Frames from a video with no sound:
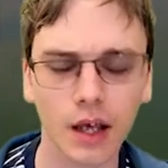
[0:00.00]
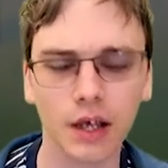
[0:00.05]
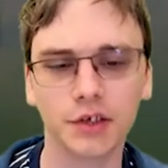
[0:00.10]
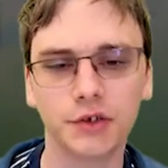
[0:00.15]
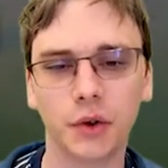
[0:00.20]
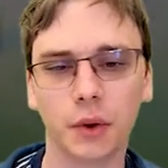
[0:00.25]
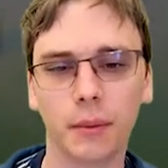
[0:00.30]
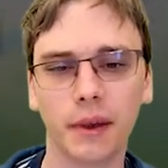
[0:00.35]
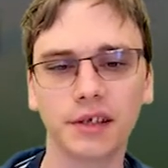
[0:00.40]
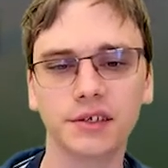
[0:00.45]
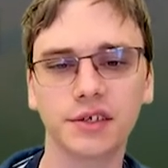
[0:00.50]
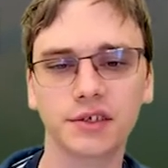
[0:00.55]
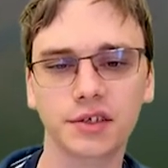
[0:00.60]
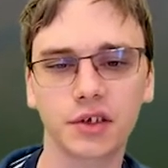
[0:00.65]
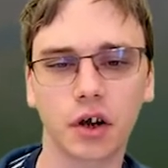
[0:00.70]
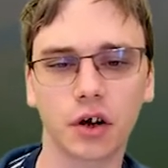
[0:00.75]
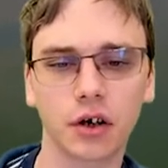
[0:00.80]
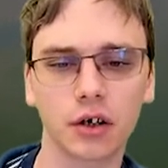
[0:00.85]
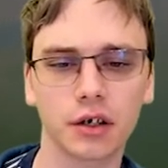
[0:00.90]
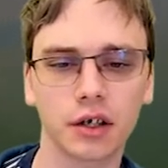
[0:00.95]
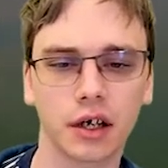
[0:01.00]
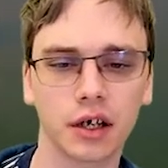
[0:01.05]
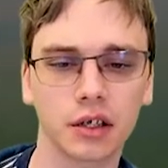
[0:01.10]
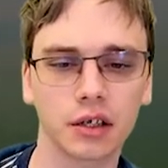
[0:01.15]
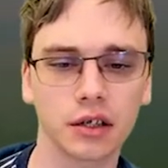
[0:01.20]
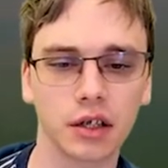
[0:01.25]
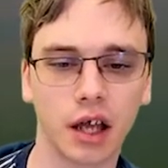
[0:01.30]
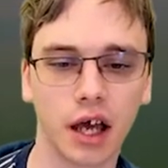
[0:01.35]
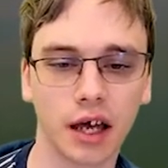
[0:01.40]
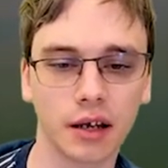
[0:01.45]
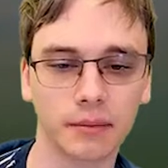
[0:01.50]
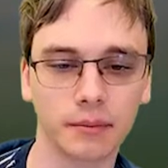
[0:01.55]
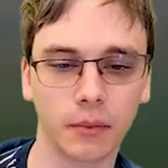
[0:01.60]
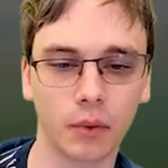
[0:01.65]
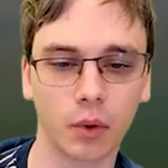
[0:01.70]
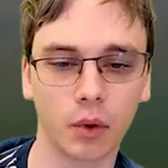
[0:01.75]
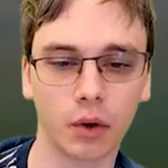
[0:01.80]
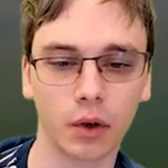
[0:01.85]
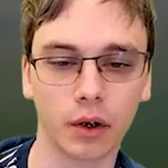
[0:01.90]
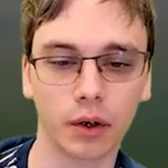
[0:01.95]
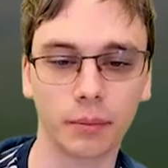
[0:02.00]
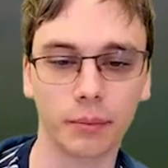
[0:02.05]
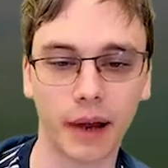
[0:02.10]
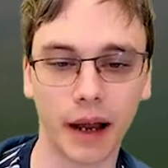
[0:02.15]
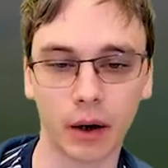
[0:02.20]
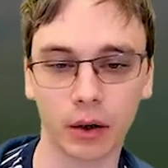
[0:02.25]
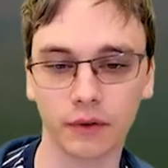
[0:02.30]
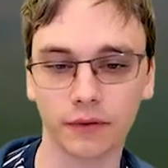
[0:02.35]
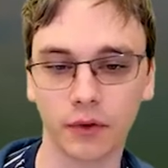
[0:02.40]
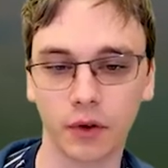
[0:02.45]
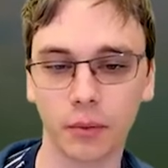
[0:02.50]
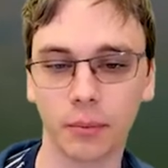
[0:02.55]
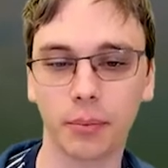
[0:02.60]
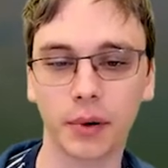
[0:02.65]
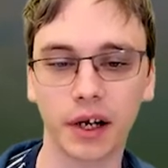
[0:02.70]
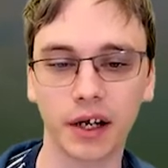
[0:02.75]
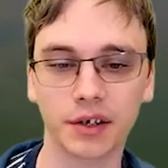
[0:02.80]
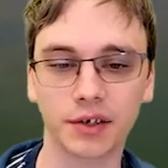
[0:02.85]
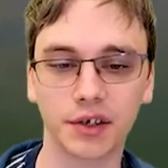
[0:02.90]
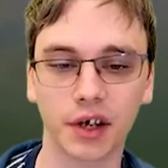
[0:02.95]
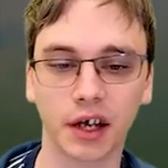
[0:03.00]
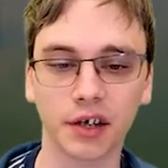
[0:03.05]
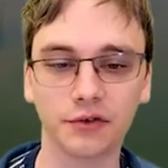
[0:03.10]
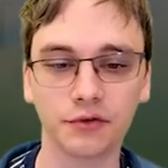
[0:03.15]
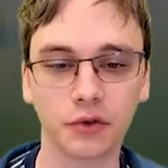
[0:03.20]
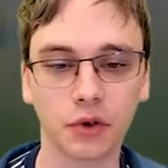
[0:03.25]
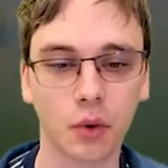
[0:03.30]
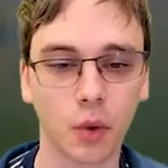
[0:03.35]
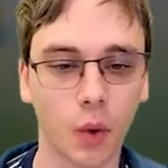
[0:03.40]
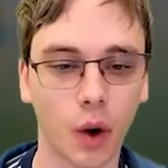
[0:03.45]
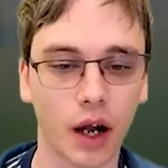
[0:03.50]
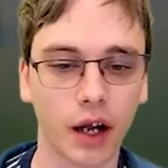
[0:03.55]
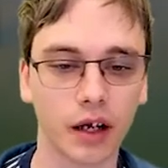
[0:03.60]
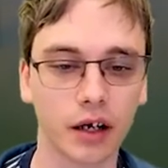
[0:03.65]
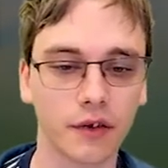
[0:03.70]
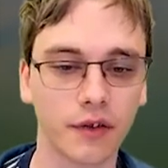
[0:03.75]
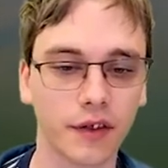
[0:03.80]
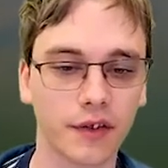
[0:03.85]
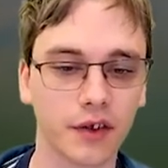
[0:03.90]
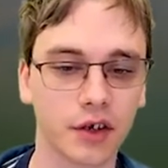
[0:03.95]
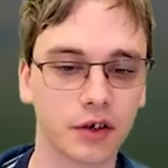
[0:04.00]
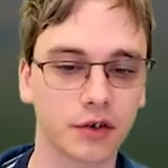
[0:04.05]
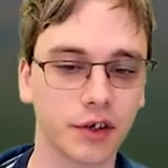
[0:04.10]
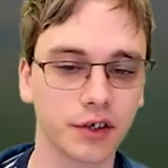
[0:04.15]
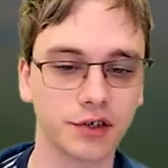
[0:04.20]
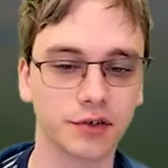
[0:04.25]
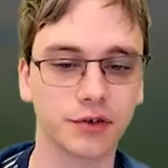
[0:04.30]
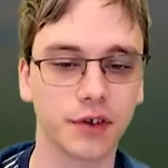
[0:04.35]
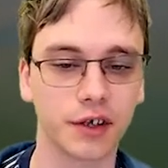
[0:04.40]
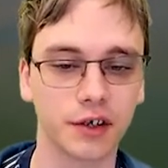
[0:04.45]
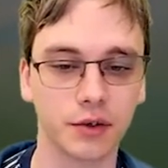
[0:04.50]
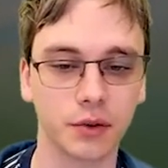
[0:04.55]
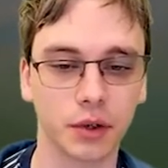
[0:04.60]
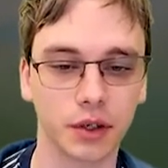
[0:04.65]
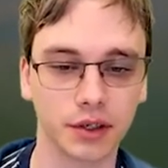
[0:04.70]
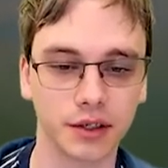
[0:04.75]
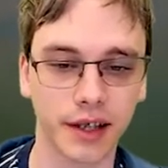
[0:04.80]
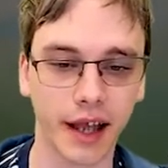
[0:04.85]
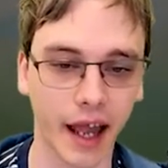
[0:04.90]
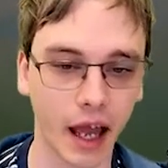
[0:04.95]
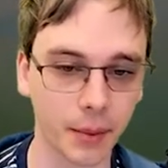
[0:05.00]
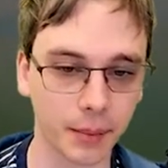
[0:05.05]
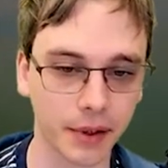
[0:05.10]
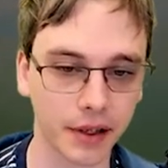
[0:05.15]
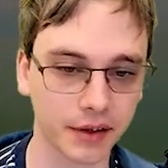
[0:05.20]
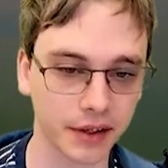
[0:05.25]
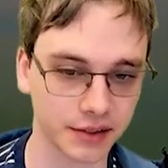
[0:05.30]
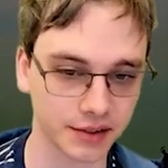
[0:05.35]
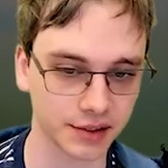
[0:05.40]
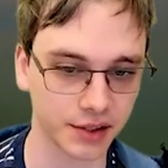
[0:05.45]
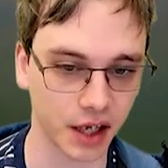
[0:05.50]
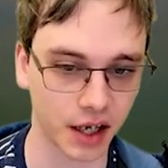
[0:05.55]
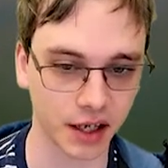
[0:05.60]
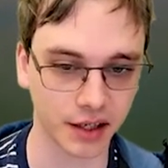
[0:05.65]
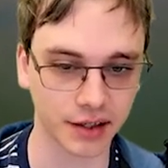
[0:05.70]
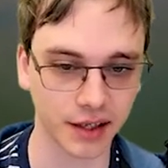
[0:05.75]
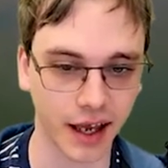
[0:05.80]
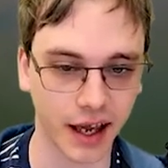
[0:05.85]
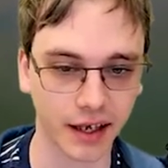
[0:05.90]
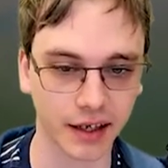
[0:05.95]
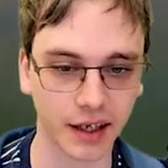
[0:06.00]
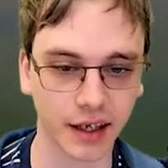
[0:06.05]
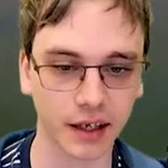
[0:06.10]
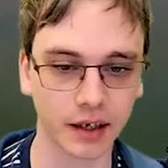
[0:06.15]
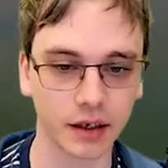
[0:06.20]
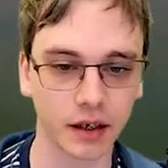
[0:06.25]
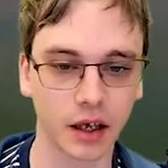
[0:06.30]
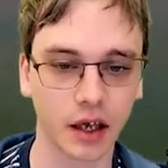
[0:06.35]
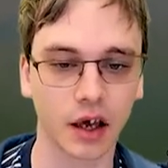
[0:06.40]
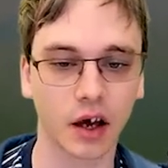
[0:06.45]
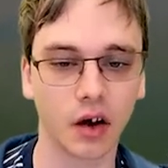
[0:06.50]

So it makes this card a lot more powerful, but it does require that the creature that you are tapping that's not attacking